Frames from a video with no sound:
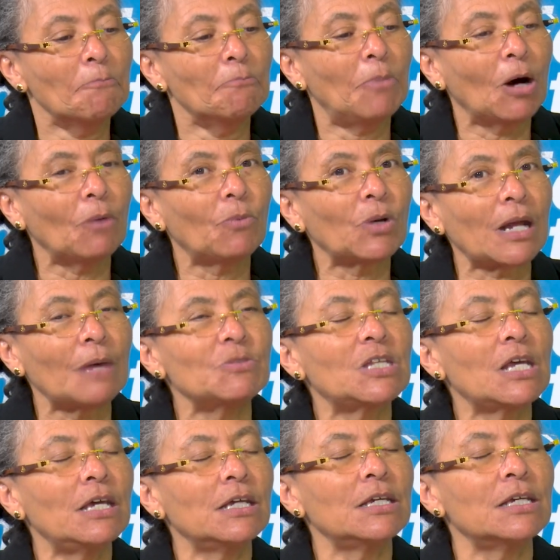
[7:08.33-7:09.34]
But what I'm
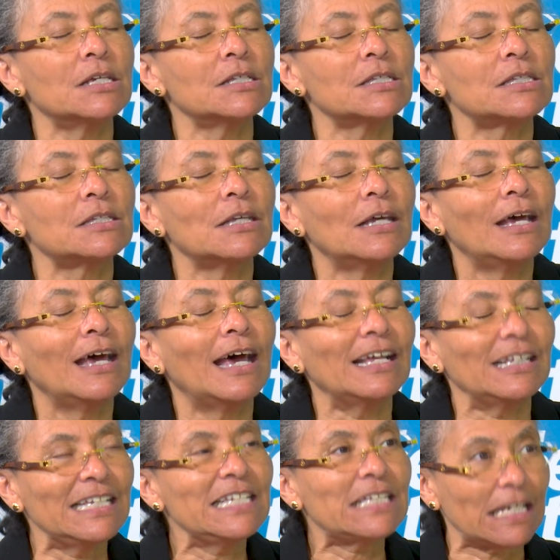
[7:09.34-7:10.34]
saying is,
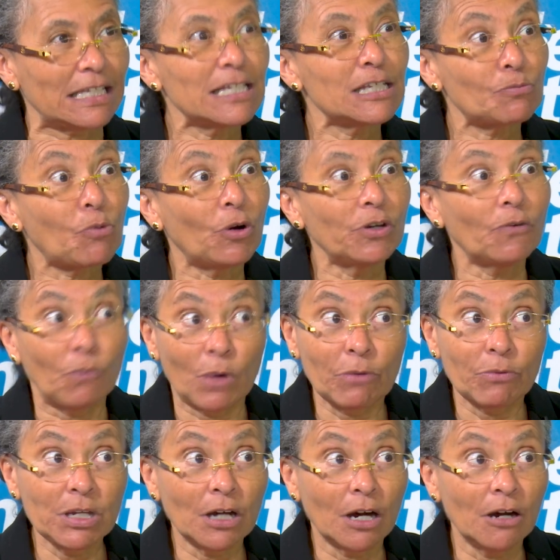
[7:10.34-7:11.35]
at least at this point of where
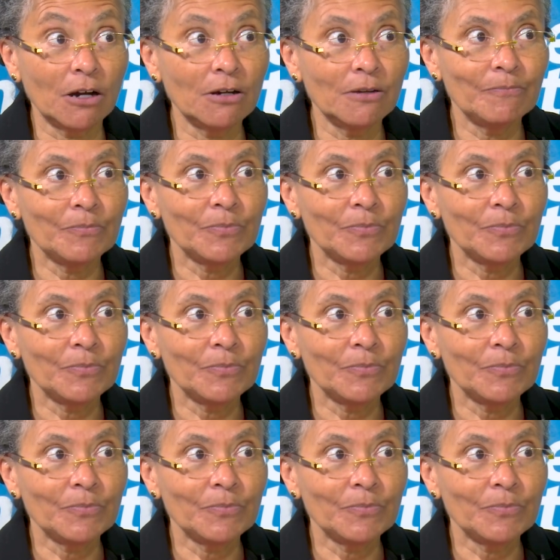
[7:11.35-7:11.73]
we are,